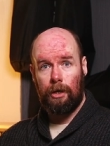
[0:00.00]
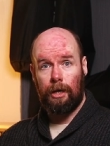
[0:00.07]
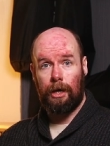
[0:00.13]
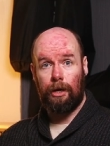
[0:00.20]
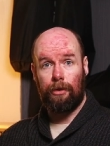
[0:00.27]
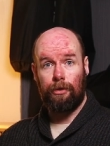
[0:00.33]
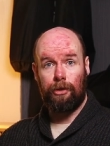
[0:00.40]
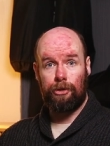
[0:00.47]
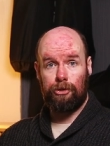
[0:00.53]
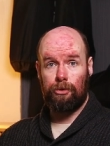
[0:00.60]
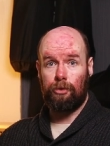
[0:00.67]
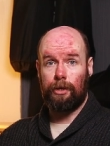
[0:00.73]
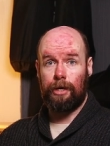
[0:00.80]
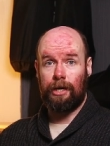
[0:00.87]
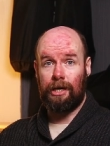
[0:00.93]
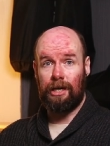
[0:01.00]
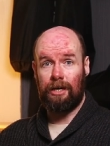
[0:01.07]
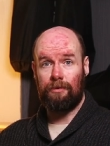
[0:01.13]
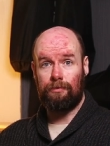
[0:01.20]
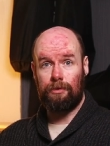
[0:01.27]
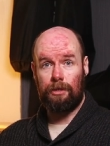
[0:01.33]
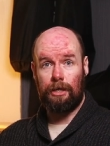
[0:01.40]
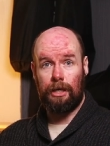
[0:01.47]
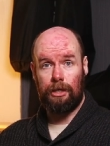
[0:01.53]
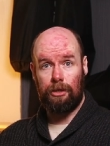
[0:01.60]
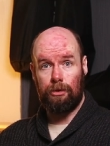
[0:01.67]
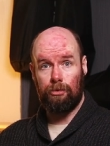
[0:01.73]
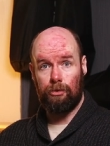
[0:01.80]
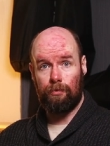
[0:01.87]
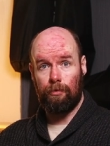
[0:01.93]
and the two that I have get
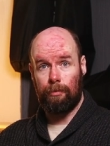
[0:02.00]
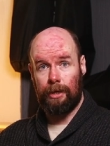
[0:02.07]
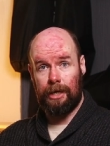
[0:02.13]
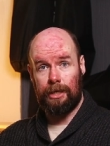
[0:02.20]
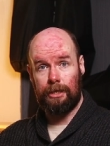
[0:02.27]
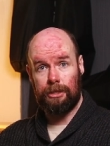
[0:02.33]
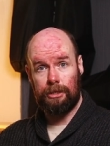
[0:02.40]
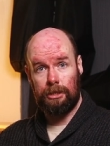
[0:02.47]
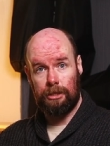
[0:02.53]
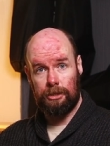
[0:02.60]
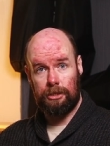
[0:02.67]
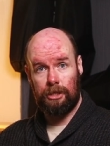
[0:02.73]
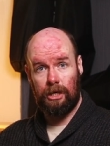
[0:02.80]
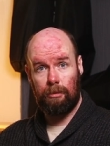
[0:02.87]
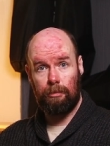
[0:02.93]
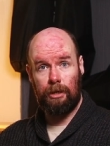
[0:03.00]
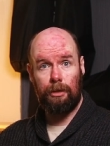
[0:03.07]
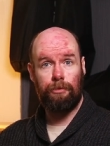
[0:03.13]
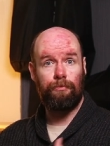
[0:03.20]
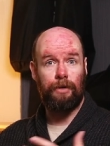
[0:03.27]
used for behind the scenes time-lapse,